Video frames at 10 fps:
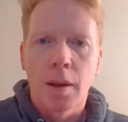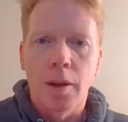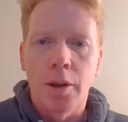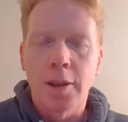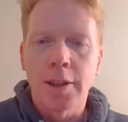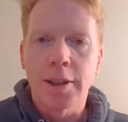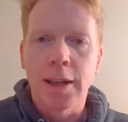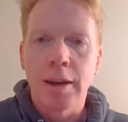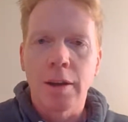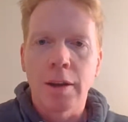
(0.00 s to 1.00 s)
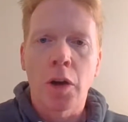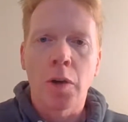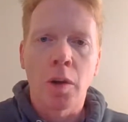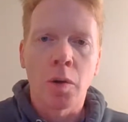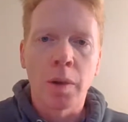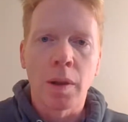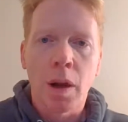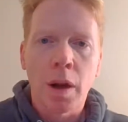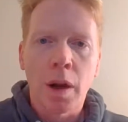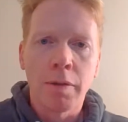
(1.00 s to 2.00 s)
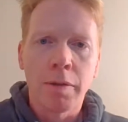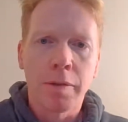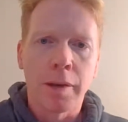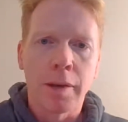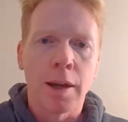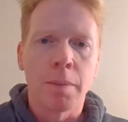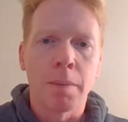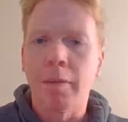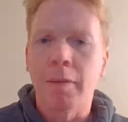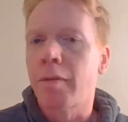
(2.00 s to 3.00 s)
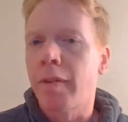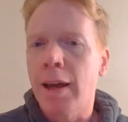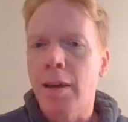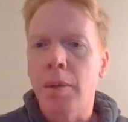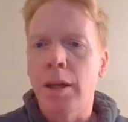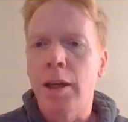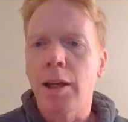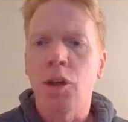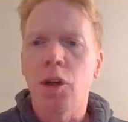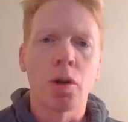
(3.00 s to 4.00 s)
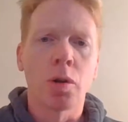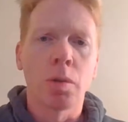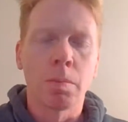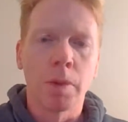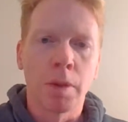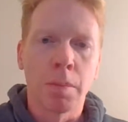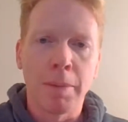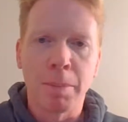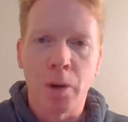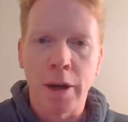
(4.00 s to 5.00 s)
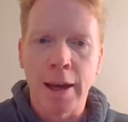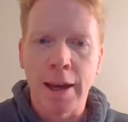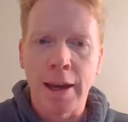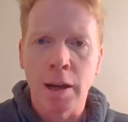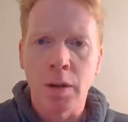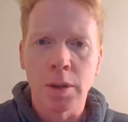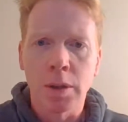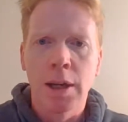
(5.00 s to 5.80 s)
you just get going along with life, you're having a family, you may be buying a house.